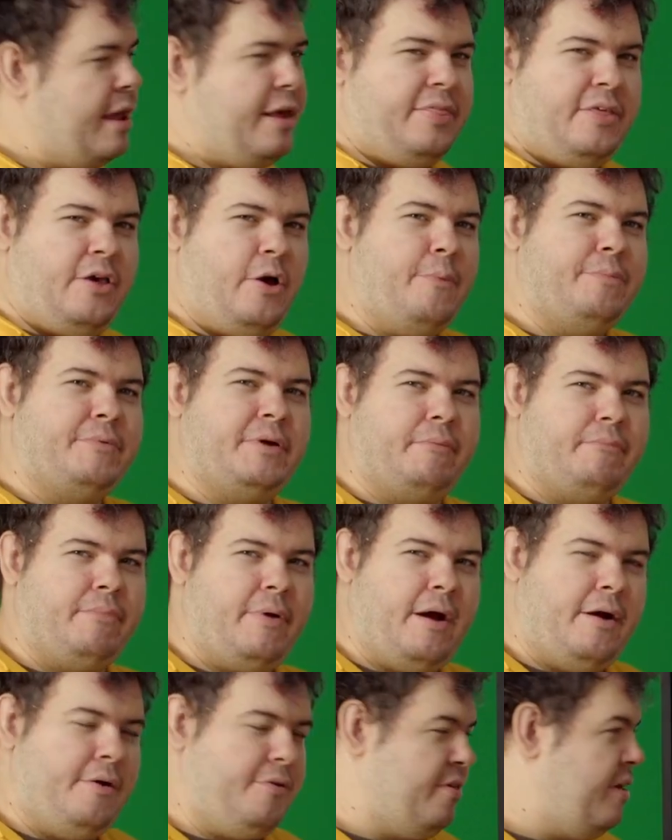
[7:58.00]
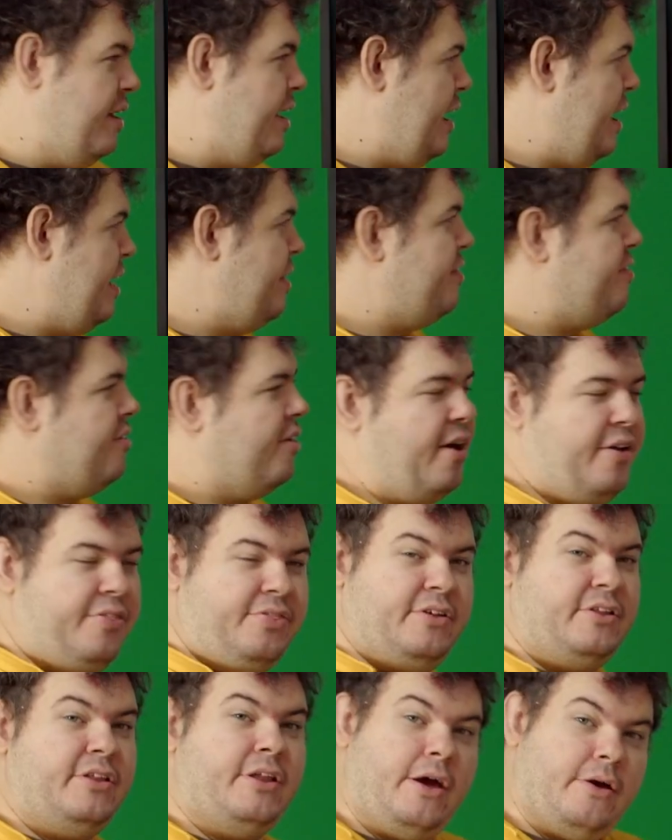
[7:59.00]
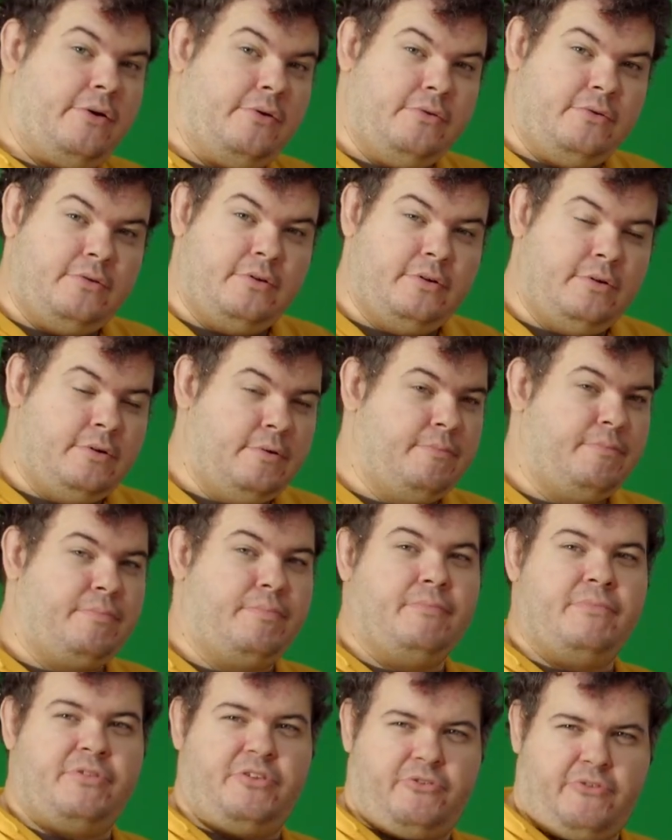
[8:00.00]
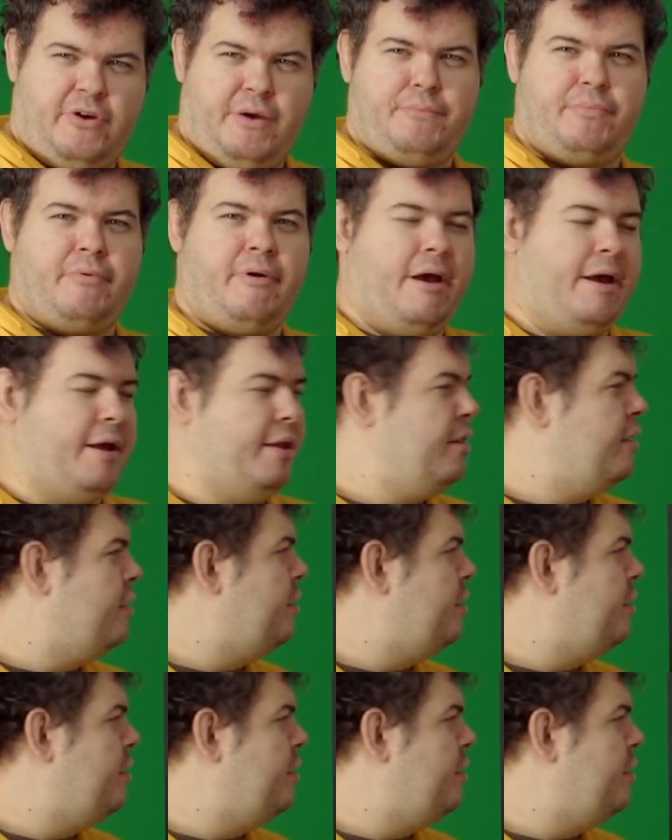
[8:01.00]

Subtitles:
the object browser, inside the node, the script brain,